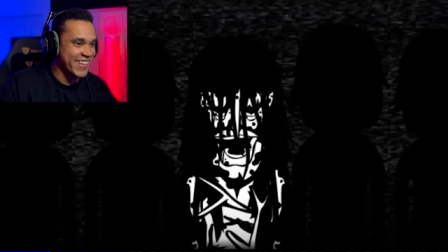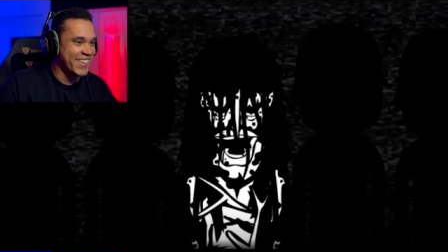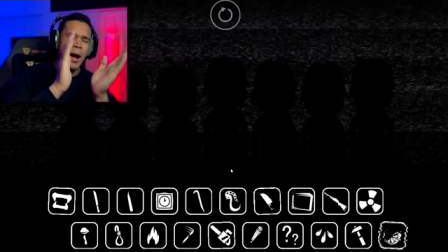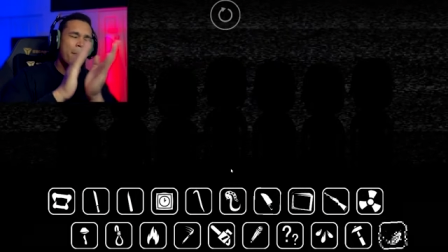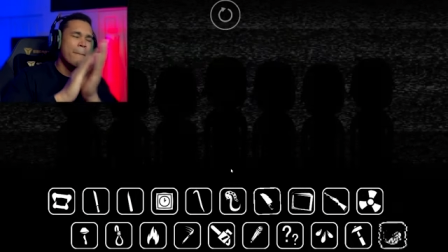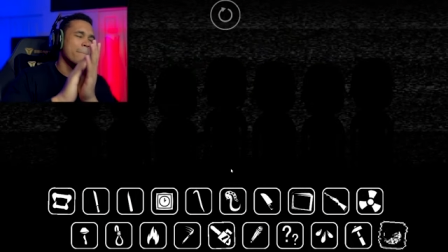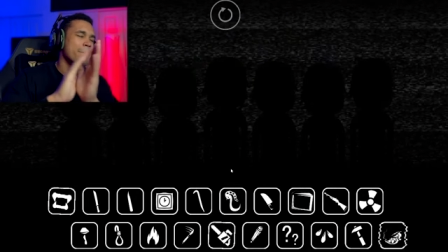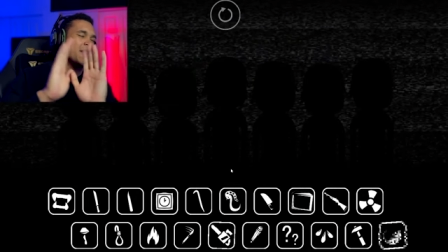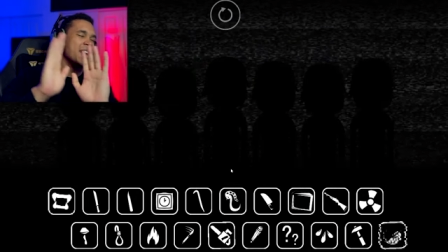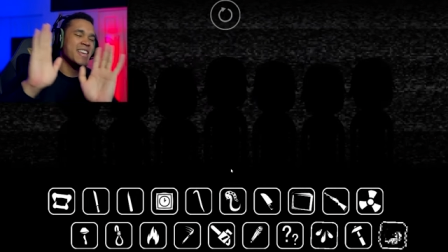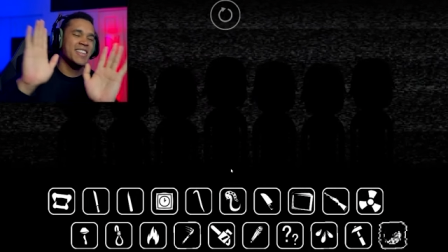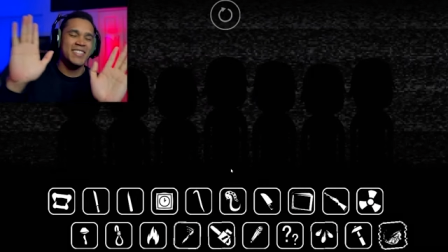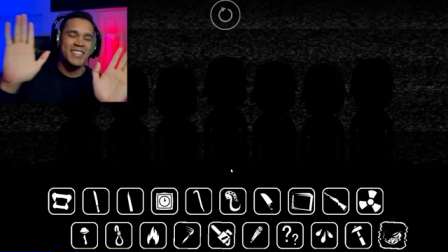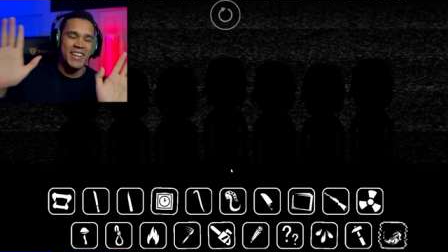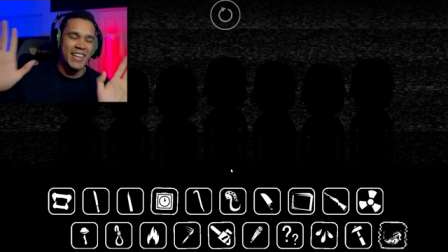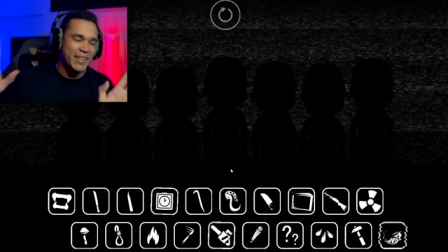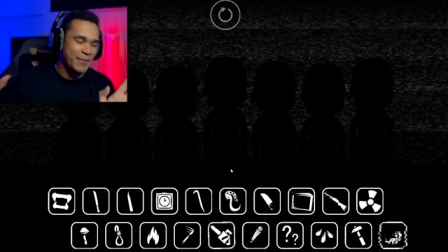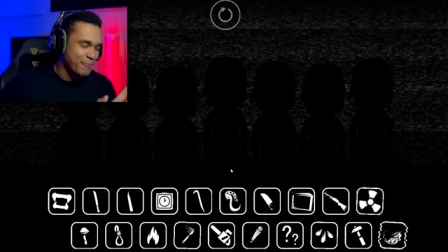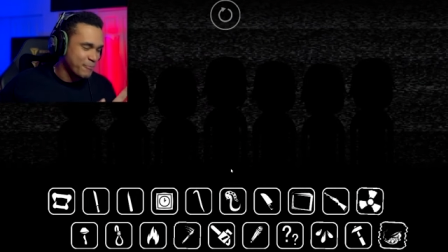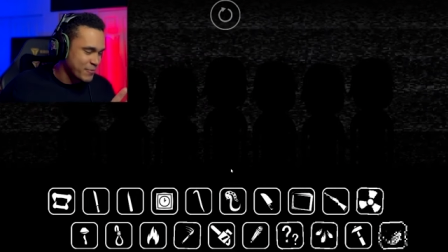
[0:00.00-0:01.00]

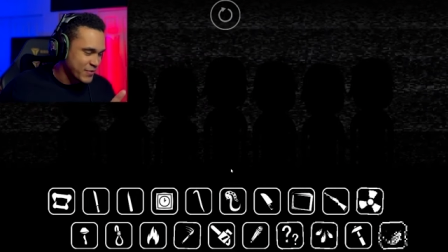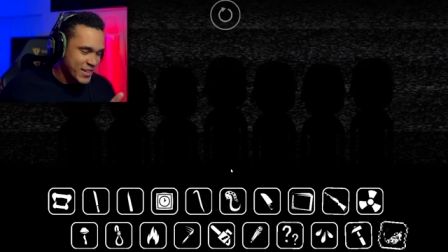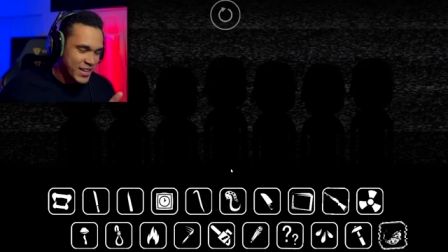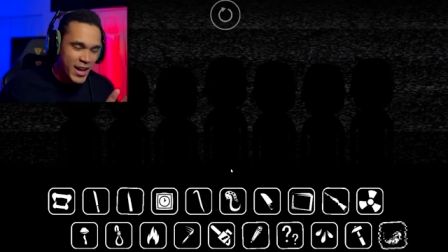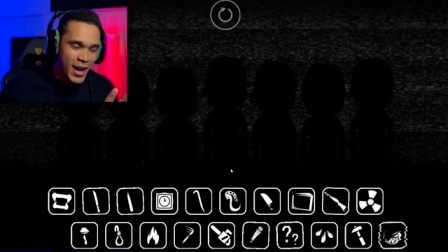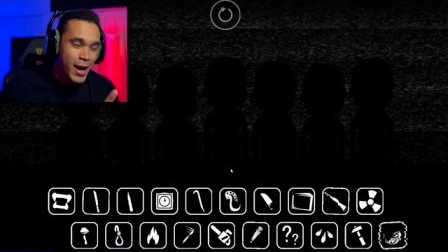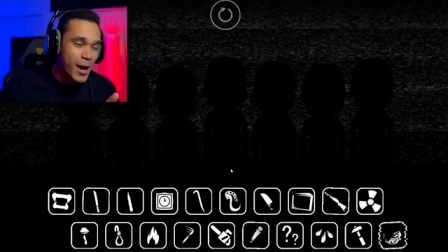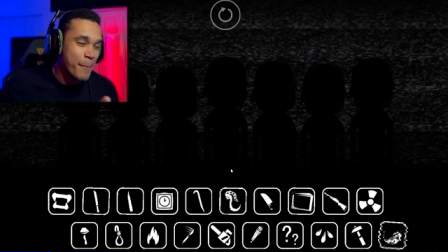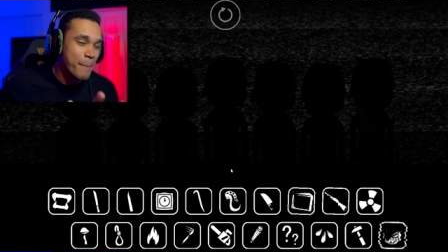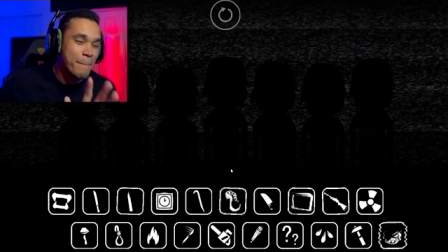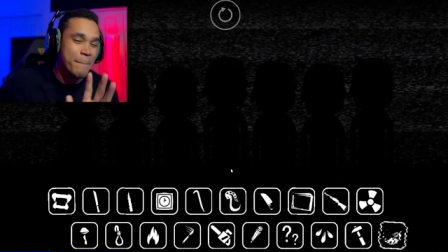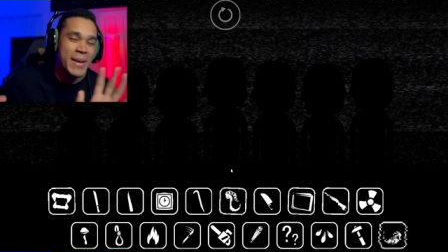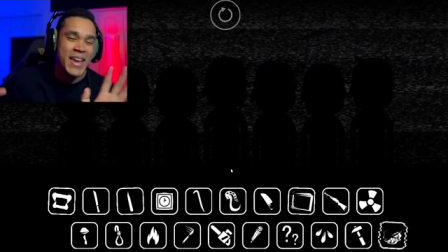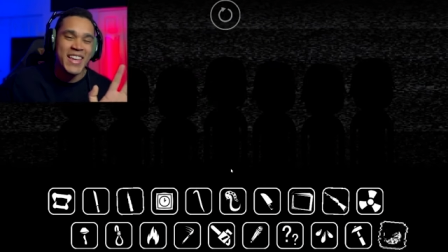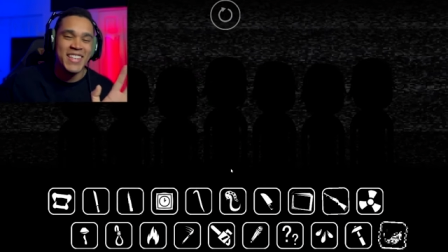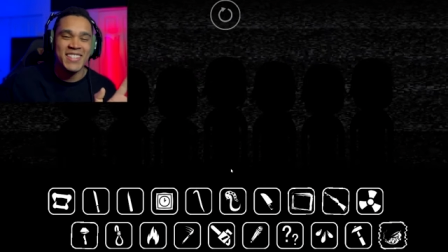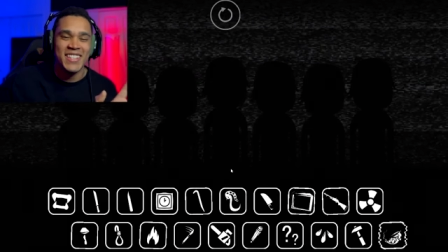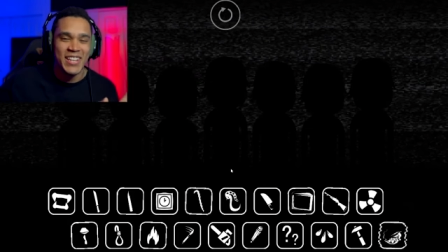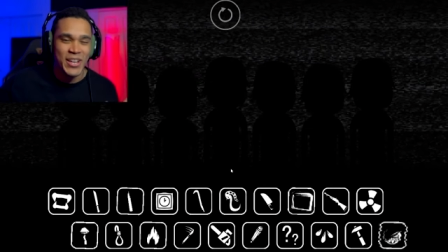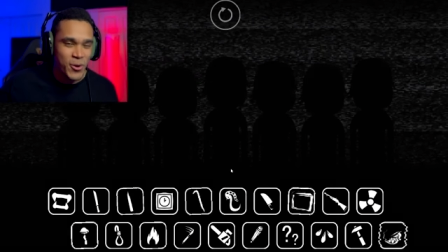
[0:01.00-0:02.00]
Amazing,
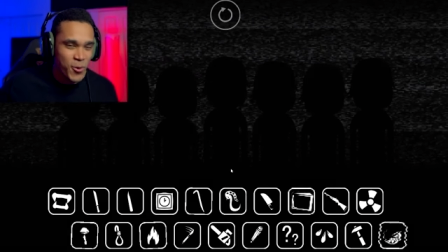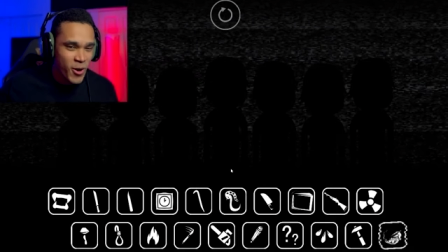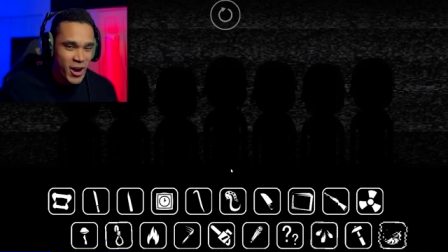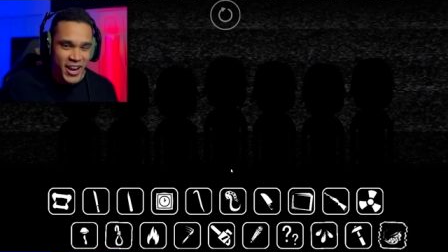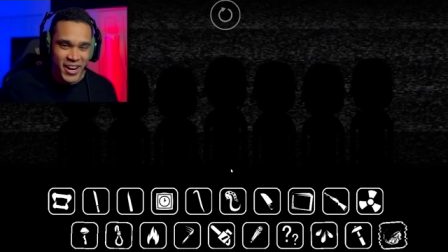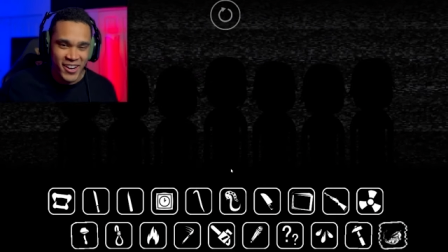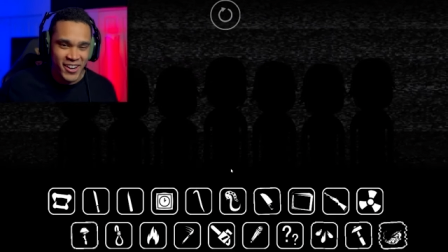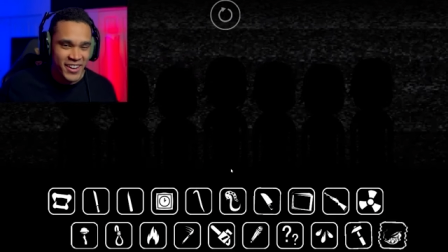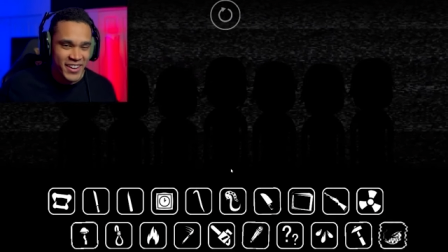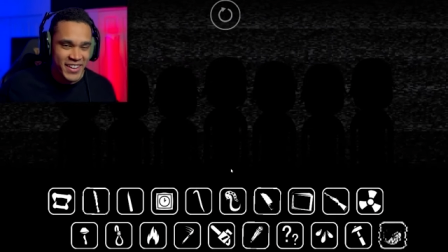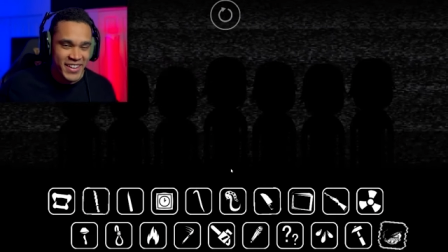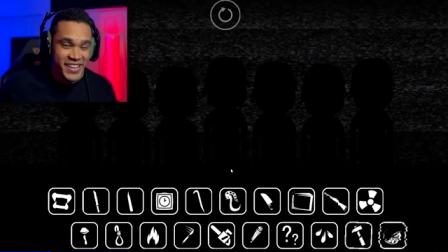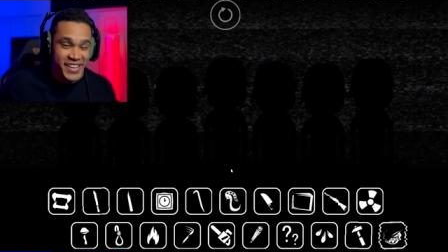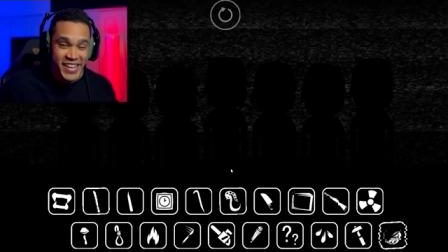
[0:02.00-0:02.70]
amazing choir.